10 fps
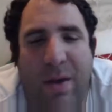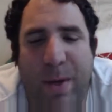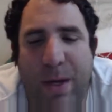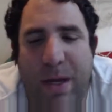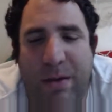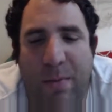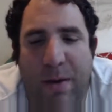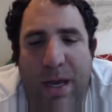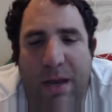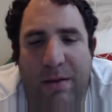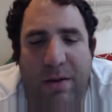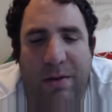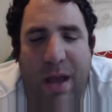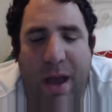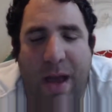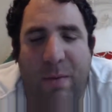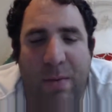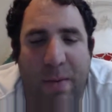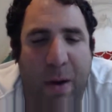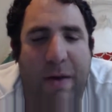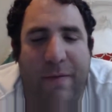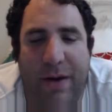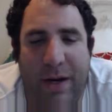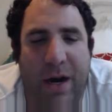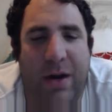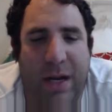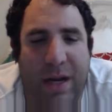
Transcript: you get it. Seriously, I will be praying for you, Daren, to get